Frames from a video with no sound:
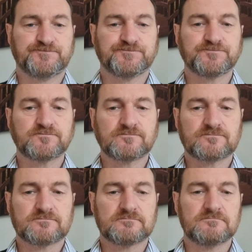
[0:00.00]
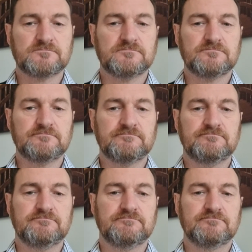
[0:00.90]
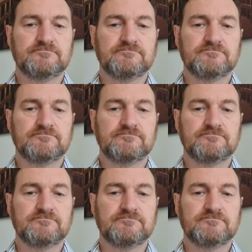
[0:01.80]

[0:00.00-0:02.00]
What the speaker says: (no one is talking)